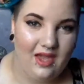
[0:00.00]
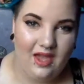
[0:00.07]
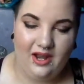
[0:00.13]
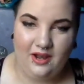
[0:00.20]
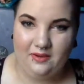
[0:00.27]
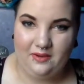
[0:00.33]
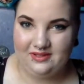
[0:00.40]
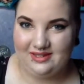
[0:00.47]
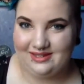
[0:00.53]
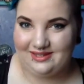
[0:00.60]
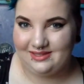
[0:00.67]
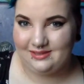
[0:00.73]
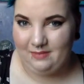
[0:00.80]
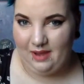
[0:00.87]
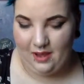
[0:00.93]
And I always like
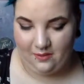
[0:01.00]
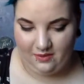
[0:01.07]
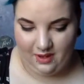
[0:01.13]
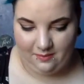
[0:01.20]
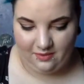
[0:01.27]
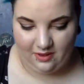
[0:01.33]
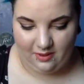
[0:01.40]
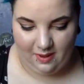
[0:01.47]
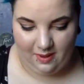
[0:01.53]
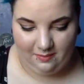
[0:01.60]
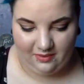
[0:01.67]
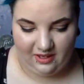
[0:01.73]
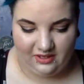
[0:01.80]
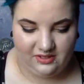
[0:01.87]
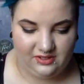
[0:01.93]
smile when I put on my
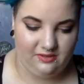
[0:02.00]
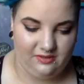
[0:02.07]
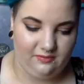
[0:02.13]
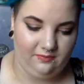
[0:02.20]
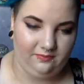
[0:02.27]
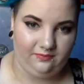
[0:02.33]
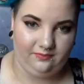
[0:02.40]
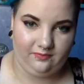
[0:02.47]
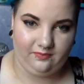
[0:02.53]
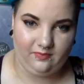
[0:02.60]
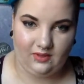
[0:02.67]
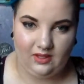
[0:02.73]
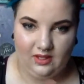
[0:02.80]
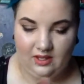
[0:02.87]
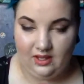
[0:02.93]
blush.
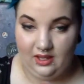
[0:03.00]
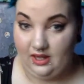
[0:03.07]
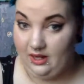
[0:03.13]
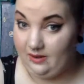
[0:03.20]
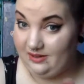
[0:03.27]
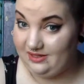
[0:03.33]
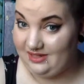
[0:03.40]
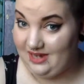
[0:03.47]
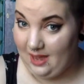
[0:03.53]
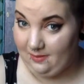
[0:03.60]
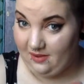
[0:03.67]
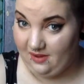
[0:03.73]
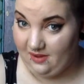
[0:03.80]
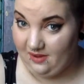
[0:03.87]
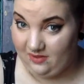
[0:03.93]
And I always tap
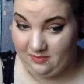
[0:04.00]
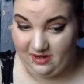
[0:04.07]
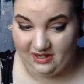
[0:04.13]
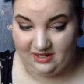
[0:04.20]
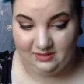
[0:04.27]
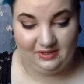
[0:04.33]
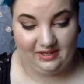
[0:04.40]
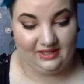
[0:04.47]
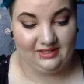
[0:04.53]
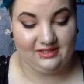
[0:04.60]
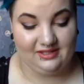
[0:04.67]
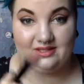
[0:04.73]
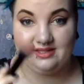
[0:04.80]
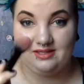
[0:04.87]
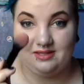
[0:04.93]
off the brush because
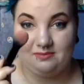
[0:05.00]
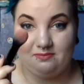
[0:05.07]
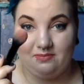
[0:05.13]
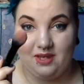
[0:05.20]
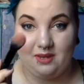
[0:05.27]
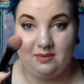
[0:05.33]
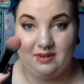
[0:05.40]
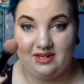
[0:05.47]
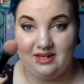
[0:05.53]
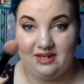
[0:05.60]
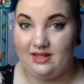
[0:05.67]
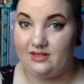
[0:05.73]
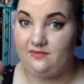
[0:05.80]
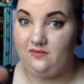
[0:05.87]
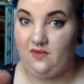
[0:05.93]
it's pigmented
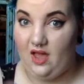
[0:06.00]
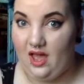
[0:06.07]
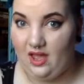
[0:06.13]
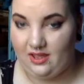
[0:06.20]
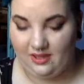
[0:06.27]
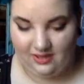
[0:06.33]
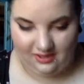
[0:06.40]
as fuck.